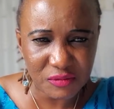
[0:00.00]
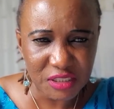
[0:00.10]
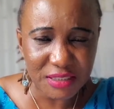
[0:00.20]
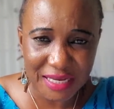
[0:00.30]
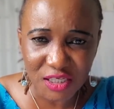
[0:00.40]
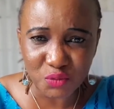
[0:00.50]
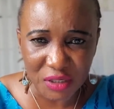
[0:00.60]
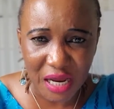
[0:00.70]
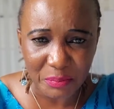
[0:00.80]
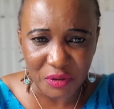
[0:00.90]
That is what
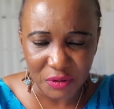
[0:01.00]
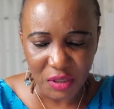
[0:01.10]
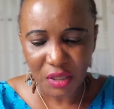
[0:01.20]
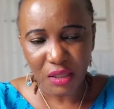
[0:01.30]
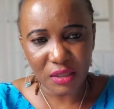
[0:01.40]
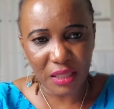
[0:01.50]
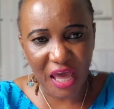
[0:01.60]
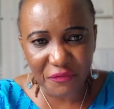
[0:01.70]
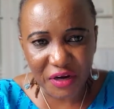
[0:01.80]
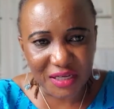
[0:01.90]
happened.
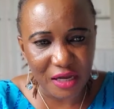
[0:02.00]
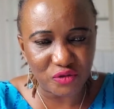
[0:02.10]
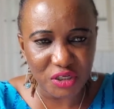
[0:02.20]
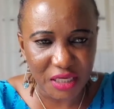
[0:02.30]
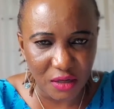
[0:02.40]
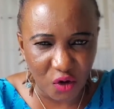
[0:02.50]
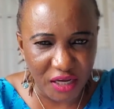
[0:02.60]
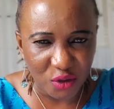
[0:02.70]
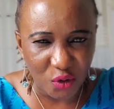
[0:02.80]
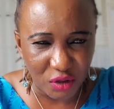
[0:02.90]
Every country get law
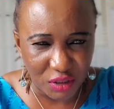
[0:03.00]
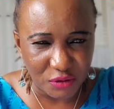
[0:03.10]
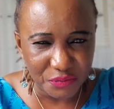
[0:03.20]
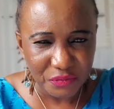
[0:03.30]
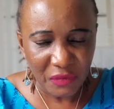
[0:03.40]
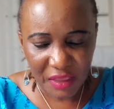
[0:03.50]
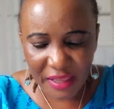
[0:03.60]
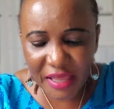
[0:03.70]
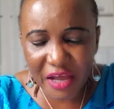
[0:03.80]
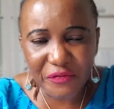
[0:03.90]
and order.
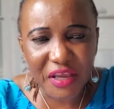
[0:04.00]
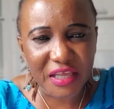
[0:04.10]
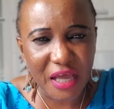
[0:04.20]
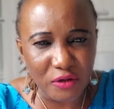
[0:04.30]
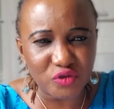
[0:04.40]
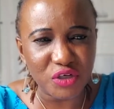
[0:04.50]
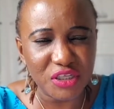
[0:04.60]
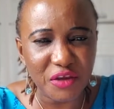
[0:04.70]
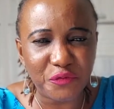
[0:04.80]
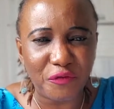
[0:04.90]
Every country
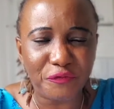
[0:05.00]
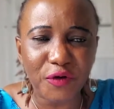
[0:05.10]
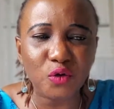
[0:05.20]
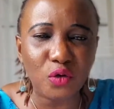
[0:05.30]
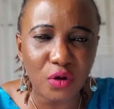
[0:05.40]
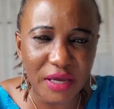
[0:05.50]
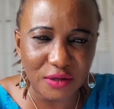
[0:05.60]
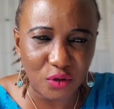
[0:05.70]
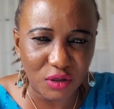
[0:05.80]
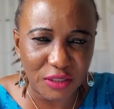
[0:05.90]
need to follow law and
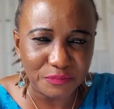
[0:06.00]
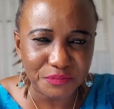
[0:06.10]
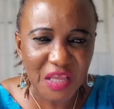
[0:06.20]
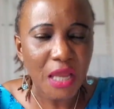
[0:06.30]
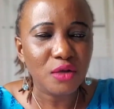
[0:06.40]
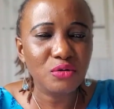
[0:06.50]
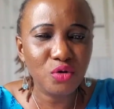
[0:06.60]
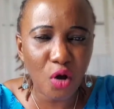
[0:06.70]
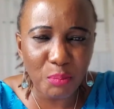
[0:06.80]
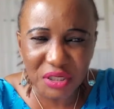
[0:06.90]
order.
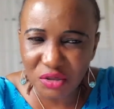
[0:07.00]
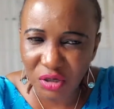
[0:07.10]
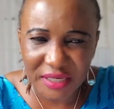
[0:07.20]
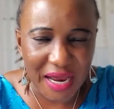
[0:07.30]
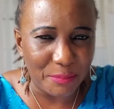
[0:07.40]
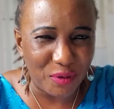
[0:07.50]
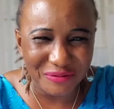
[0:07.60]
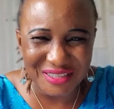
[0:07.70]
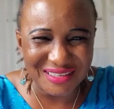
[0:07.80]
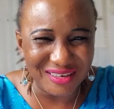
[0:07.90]
Nobody know they
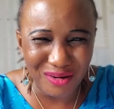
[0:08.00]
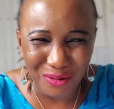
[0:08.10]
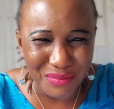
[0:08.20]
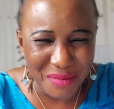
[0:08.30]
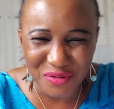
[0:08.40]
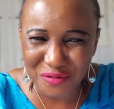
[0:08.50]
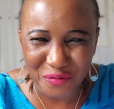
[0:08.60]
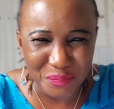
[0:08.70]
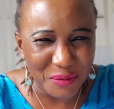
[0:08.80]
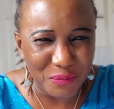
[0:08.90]
above the law, my beautiful
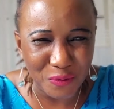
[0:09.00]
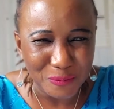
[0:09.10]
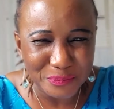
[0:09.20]
people.